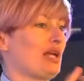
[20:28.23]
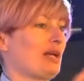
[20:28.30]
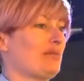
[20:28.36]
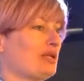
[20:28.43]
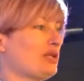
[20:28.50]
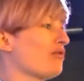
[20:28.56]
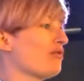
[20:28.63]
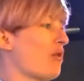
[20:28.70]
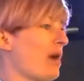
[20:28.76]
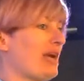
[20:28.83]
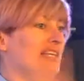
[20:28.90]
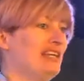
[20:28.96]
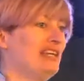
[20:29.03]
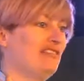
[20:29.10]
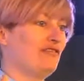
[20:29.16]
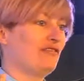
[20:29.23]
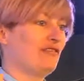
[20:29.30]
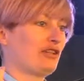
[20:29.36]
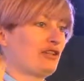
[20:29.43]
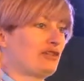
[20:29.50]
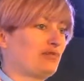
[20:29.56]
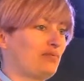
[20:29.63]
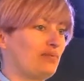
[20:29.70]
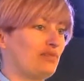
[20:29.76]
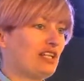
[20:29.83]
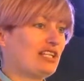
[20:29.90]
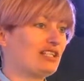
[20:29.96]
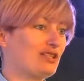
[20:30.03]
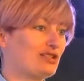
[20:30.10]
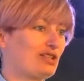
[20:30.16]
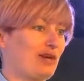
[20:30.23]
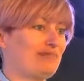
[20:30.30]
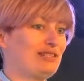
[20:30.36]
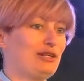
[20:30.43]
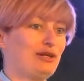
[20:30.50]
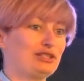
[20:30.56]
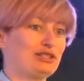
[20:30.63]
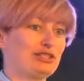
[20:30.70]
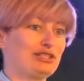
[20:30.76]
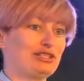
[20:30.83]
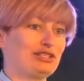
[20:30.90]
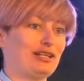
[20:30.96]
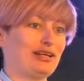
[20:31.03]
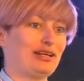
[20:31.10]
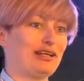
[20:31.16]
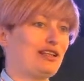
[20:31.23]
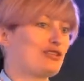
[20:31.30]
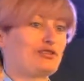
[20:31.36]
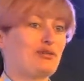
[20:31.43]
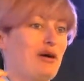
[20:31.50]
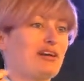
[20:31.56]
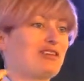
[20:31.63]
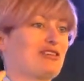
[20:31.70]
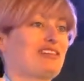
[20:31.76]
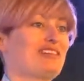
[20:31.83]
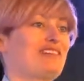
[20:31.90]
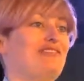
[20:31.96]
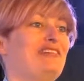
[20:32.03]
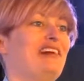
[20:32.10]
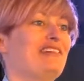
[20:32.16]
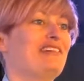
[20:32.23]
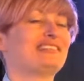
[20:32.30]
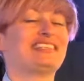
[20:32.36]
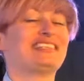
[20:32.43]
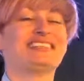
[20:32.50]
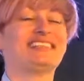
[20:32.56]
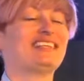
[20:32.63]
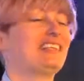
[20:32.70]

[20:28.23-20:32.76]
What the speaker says: but you're all waiting for the thing that's coming on, and there's not actually anything happening.